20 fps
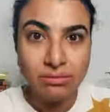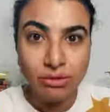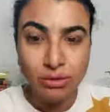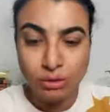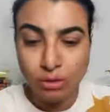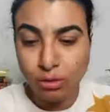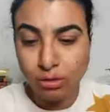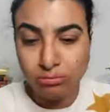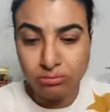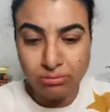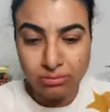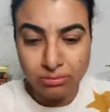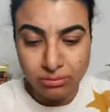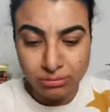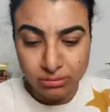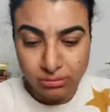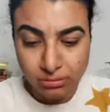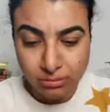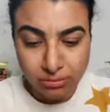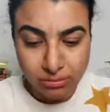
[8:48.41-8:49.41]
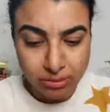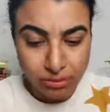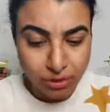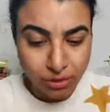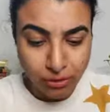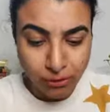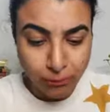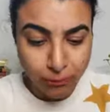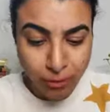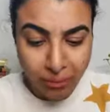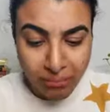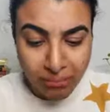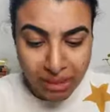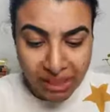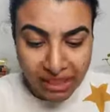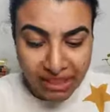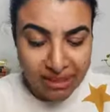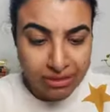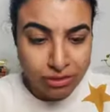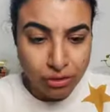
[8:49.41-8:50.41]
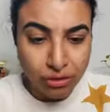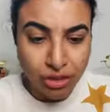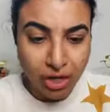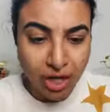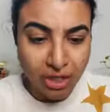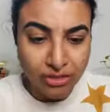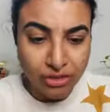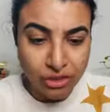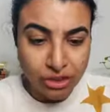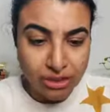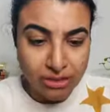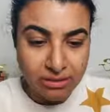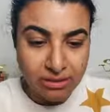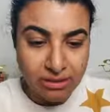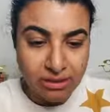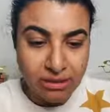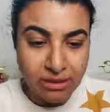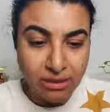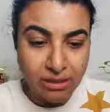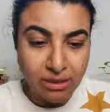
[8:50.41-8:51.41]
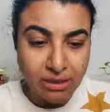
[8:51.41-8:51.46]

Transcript: So, you know, for me, it's not just